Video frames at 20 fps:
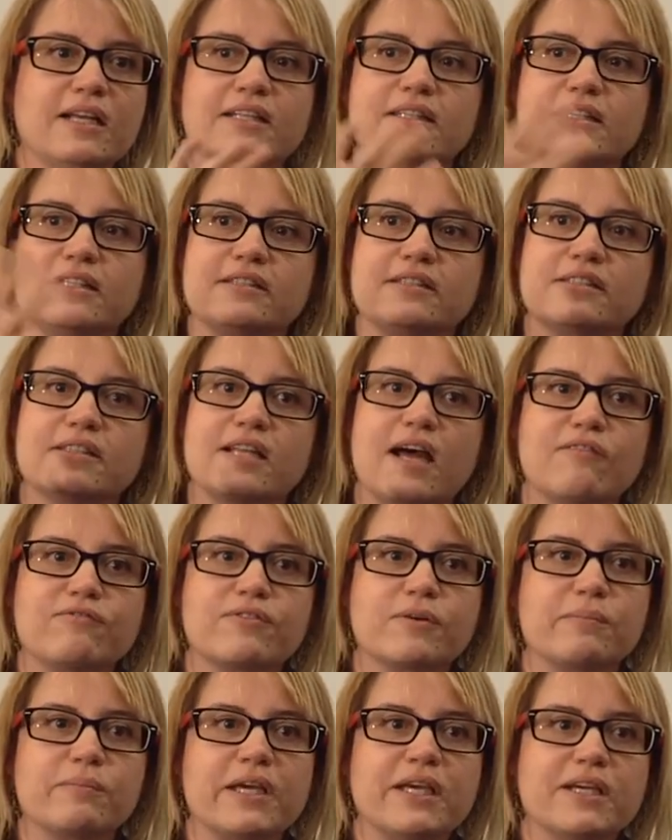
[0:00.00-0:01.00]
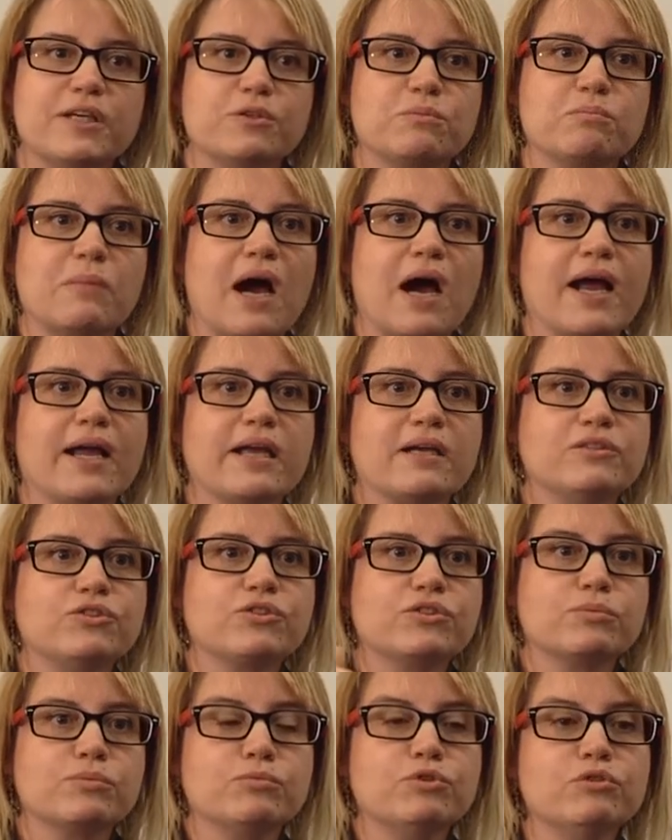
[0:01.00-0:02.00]
this is not for me, goodbye.
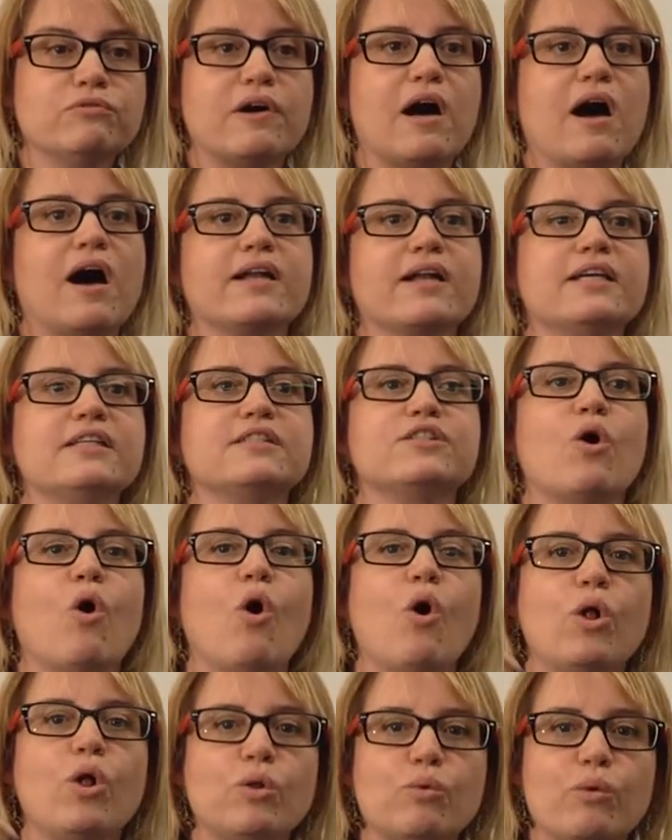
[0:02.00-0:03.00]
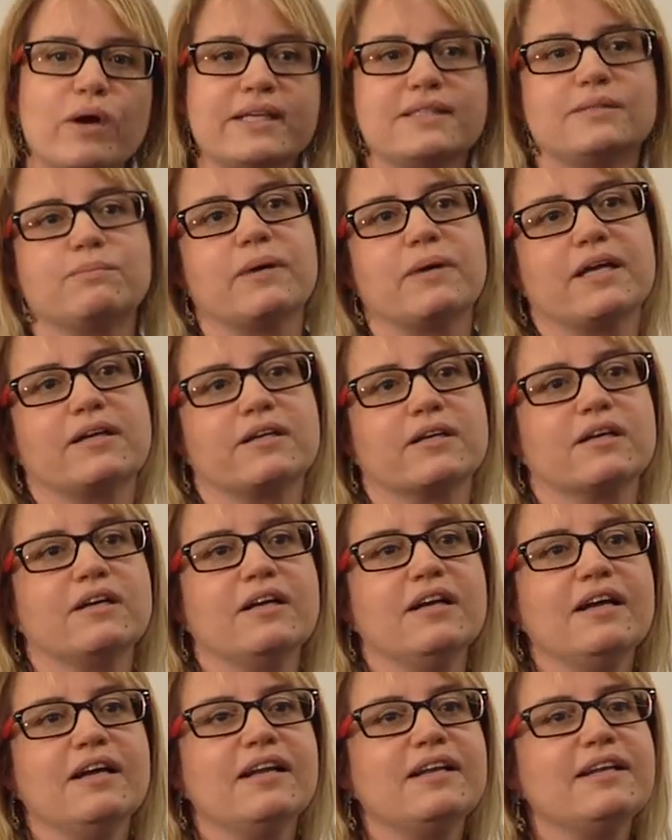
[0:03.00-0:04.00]
Just move on. It's always better.
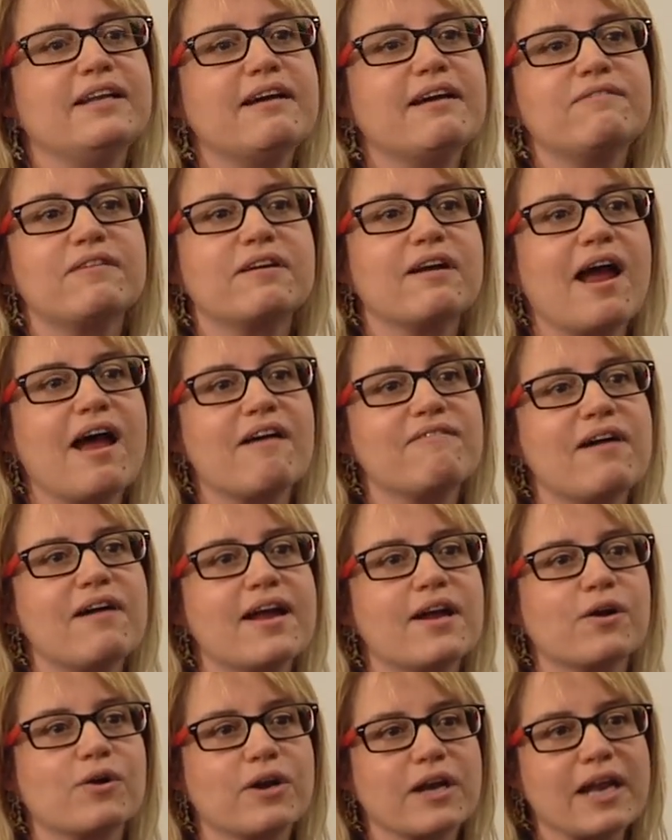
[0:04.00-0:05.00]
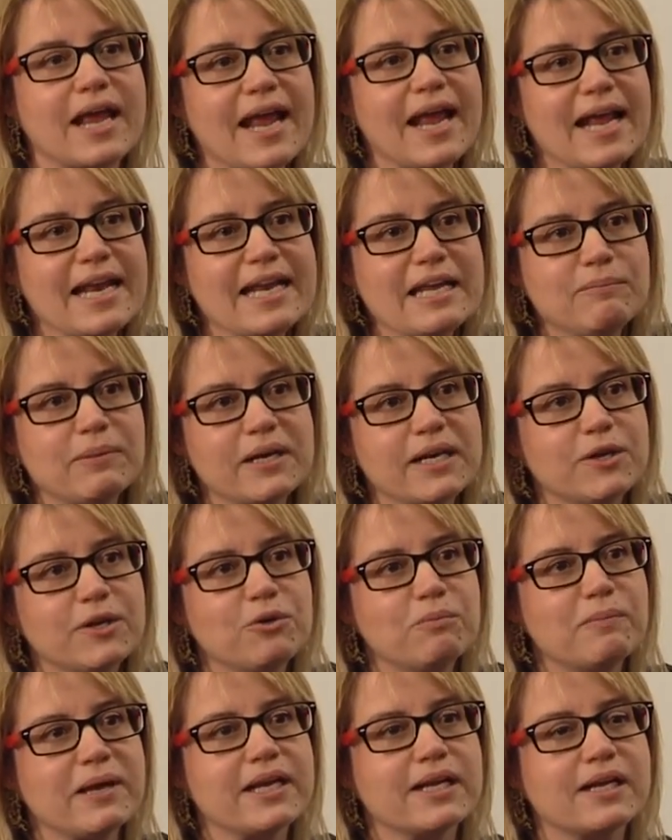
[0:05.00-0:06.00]
Never have I heard anybody
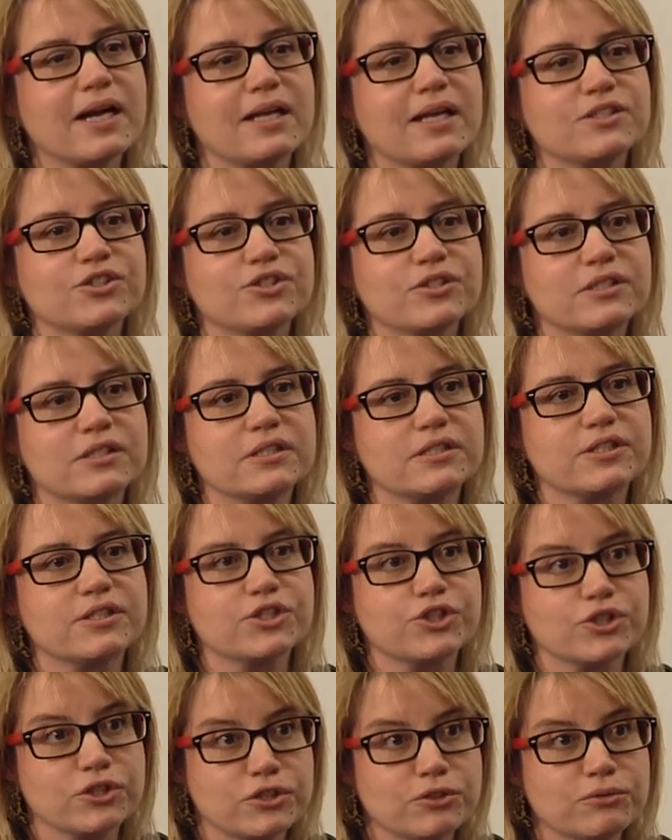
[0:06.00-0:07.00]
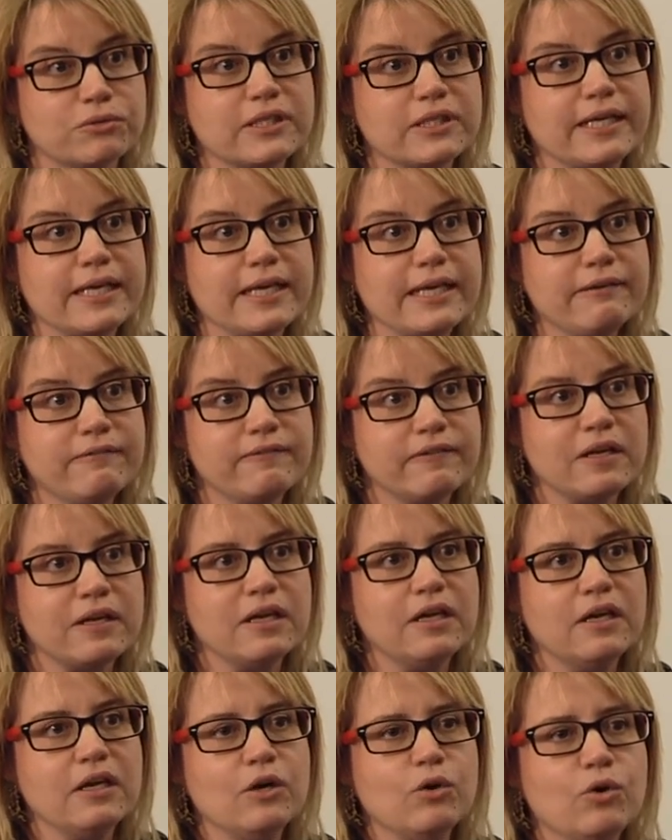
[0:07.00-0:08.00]
who made a conscious decision to leave
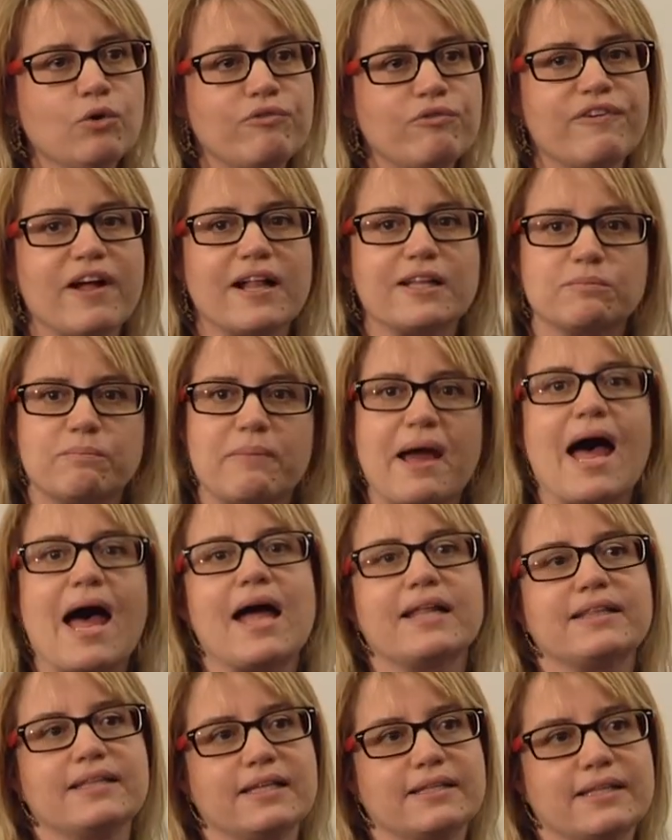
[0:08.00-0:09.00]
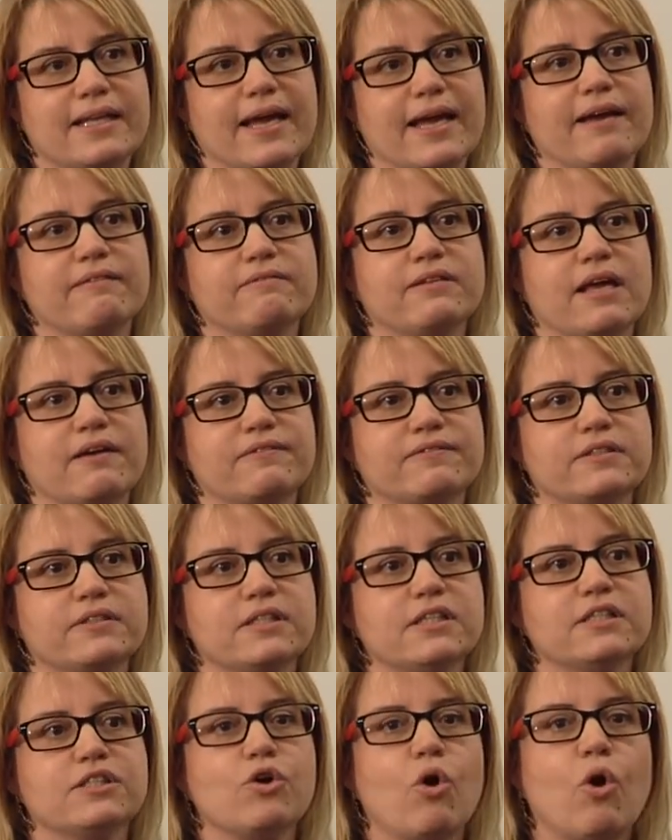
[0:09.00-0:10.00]
who felt bad that they have
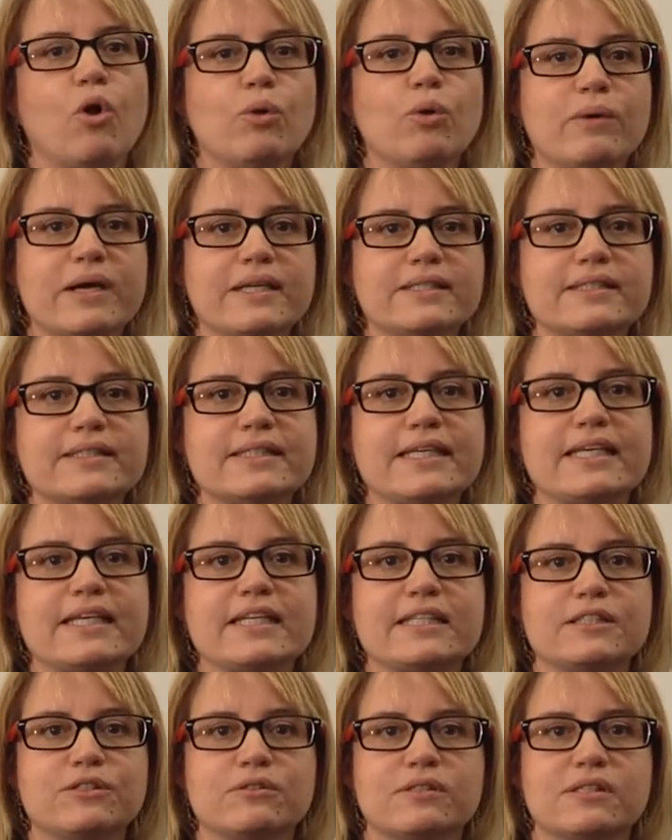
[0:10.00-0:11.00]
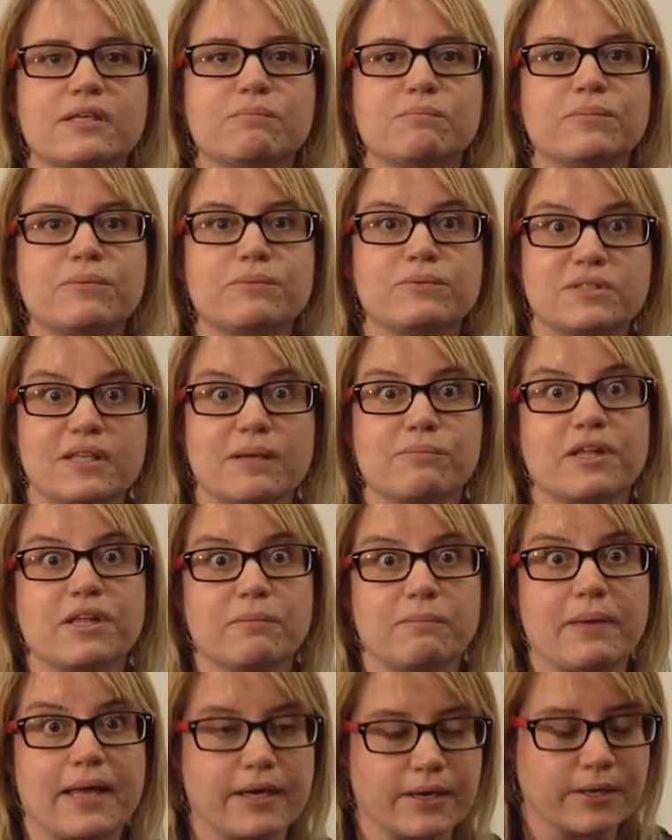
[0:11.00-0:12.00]
left. It's always leading to
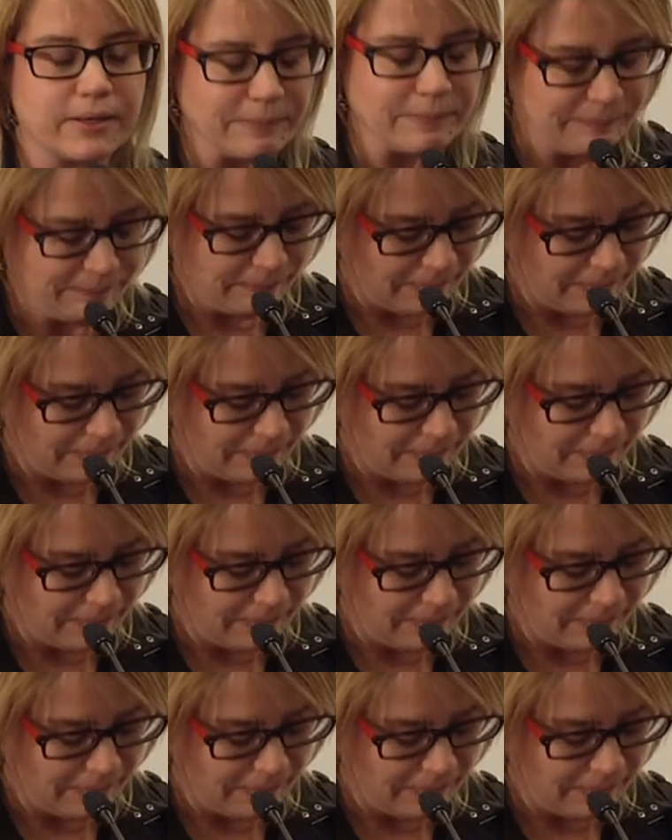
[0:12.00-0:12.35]
something better,